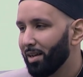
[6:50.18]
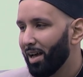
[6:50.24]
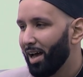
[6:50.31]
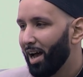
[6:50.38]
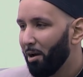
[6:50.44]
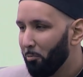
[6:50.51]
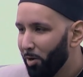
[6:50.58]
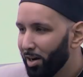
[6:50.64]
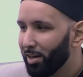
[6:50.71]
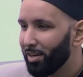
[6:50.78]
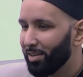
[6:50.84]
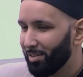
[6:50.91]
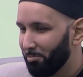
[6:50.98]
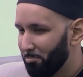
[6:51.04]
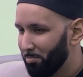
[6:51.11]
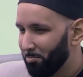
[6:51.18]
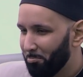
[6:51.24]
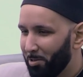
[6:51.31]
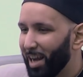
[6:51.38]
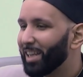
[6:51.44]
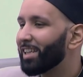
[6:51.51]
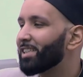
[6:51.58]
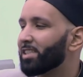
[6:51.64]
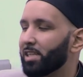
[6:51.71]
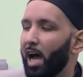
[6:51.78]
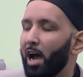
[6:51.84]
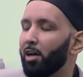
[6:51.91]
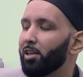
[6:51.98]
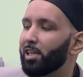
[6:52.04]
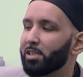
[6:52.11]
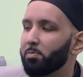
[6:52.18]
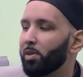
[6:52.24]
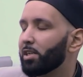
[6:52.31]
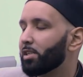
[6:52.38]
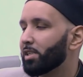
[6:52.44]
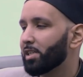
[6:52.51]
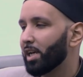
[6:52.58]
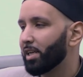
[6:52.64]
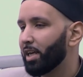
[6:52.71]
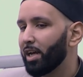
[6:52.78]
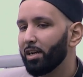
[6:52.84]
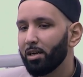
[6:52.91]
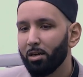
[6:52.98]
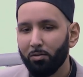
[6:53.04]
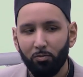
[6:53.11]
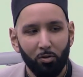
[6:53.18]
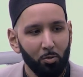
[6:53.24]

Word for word: I want to reconcile as much as I can here for